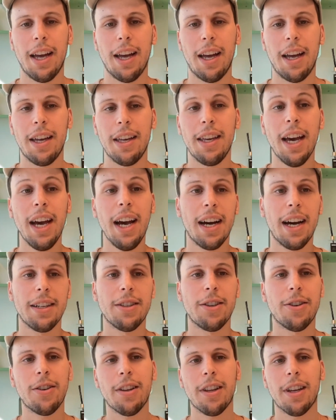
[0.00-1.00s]
Yeah,
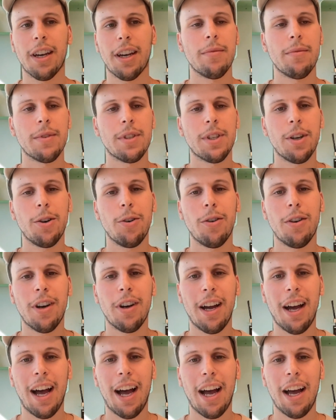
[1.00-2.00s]
totally. So
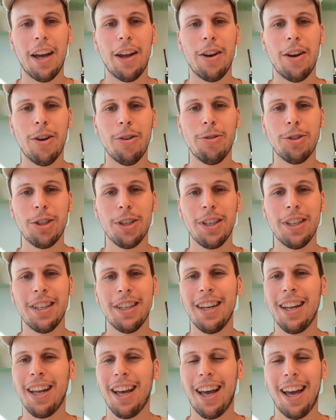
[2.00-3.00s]

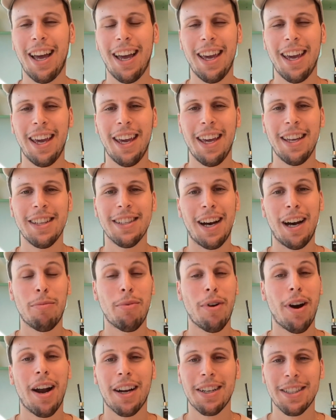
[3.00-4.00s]
Notion is a
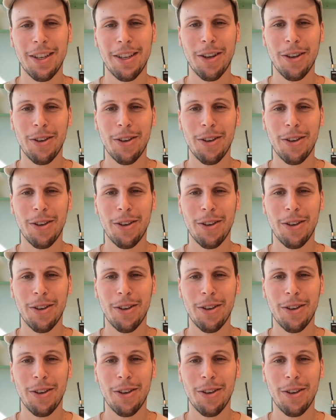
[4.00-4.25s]
product that you can